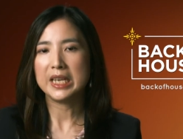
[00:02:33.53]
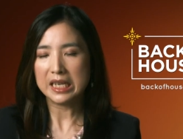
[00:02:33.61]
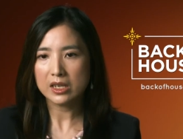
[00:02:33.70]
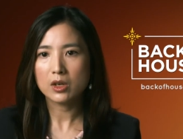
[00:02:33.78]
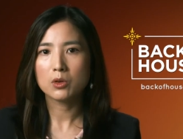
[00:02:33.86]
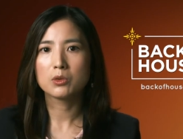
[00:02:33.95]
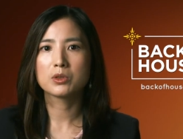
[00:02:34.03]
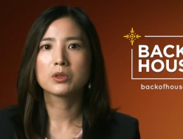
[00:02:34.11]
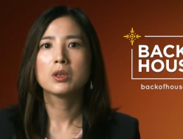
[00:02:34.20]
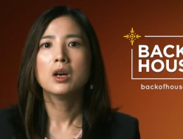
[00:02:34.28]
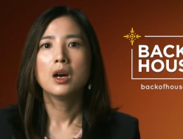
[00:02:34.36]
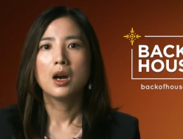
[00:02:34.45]
he
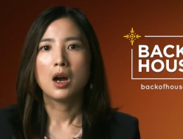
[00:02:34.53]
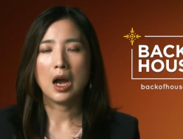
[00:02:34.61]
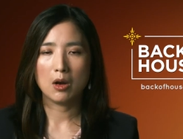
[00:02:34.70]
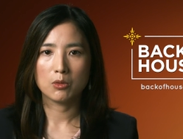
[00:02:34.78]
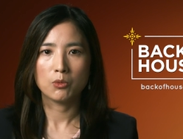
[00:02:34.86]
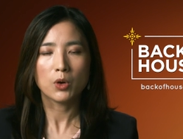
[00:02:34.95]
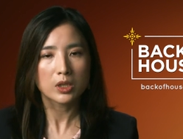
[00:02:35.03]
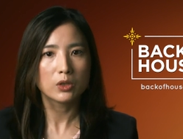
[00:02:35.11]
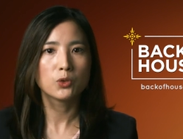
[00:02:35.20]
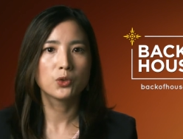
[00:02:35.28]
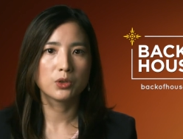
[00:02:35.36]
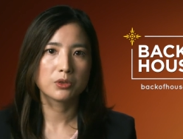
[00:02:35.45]
knows what
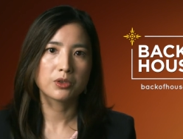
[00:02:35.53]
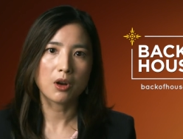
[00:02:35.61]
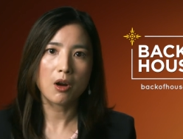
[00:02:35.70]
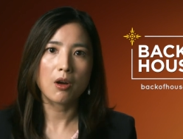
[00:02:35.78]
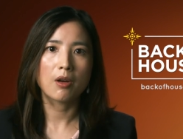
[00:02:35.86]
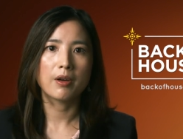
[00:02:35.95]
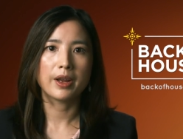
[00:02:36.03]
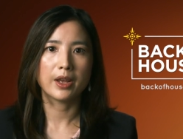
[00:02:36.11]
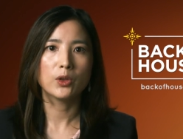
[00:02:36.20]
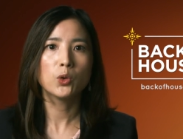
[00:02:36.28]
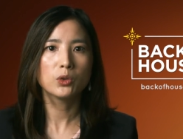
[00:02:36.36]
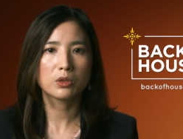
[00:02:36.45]
the rules are
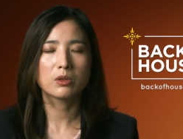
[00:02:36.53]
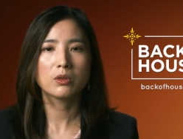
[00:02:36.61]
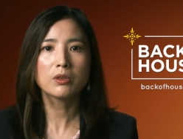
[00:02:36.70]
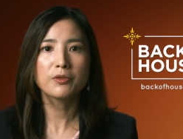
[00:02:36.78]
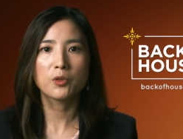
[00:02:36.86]
and who to look